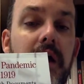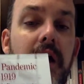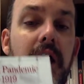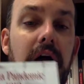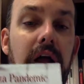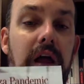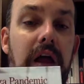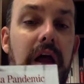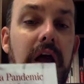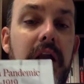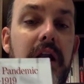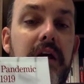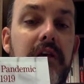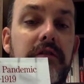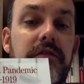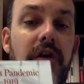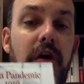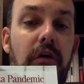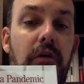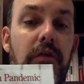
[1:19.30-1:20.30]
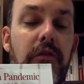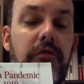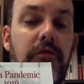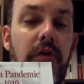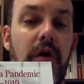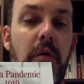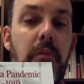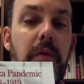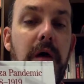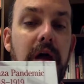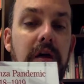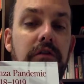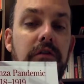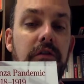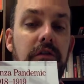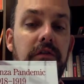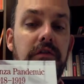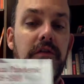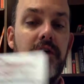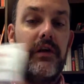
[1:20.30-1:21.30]
Again, it's on the front page
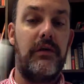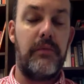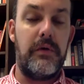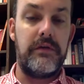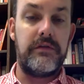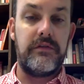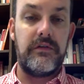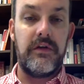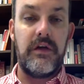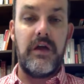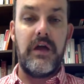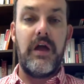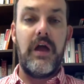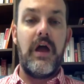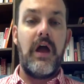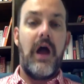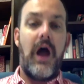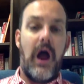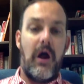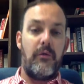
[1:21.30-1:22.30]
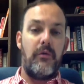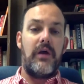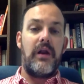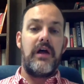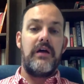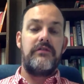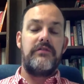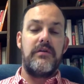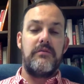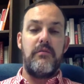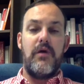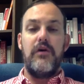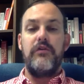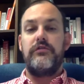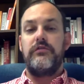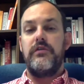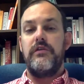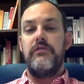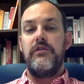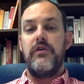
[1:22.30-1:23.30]
of the syllabus. I realize that
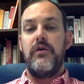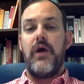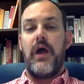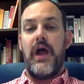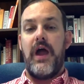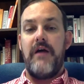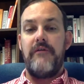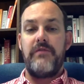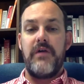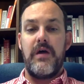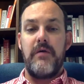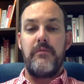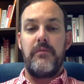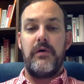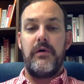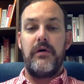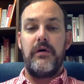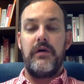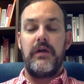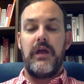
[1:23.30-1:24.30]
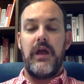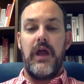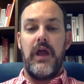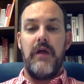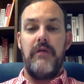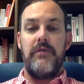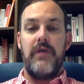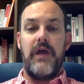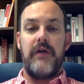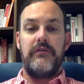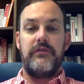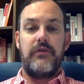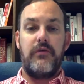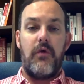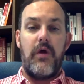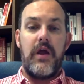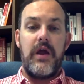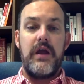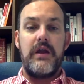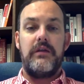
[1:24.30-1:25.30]
most of you have that book, and that's
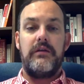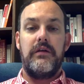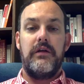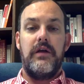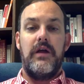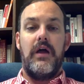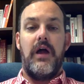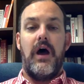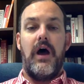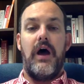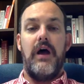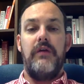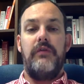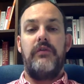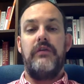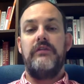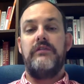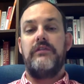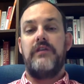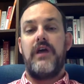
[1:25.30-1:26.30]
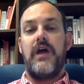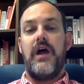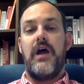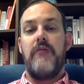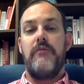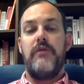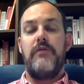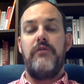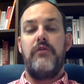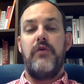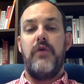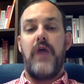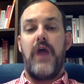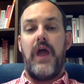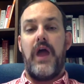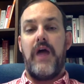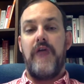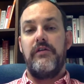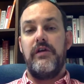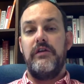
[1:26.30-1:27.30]
great. At this time, if you
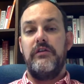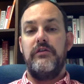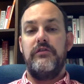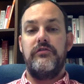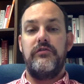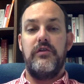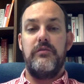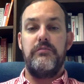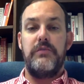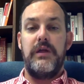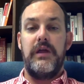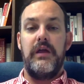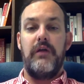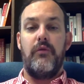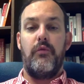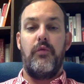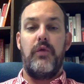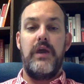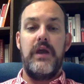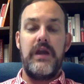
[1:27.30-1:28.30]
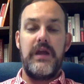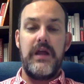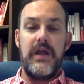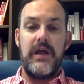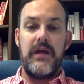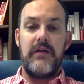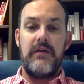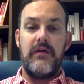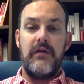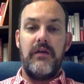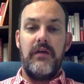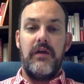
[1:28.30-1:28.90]
have it, you should begin reading it.